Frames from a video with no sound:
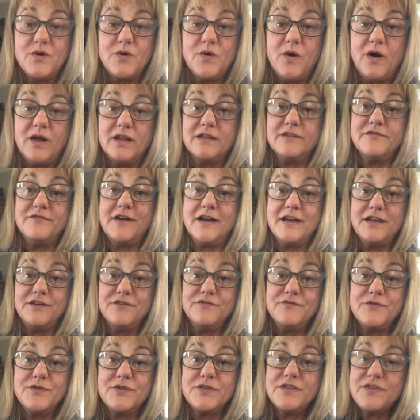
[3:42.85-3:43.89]
qualify
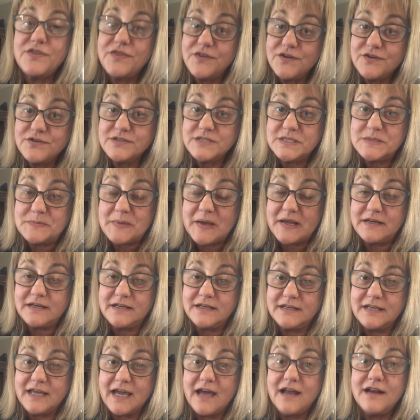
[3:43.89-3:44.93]
you for the third spend
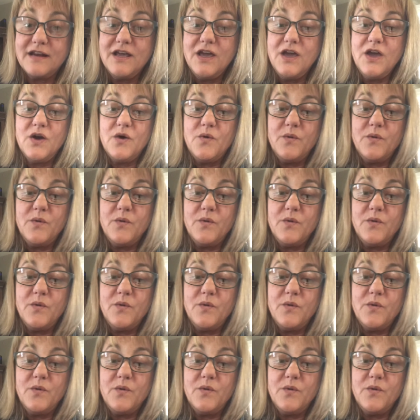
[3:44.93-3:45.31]
and get,